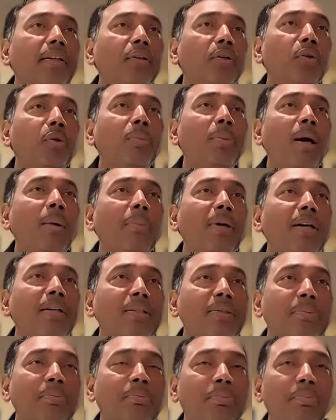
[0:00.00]

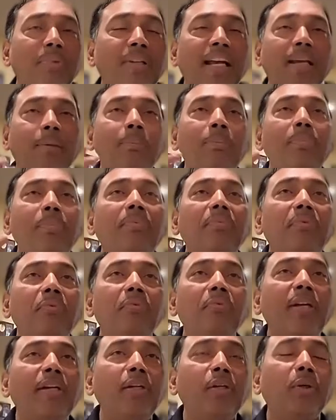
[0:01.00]
Obama's like
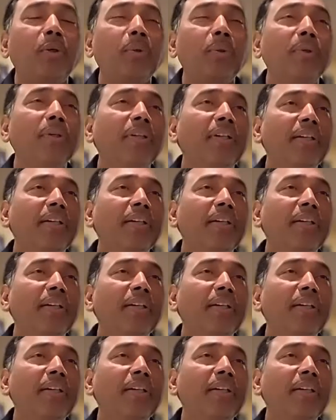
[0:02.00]
video,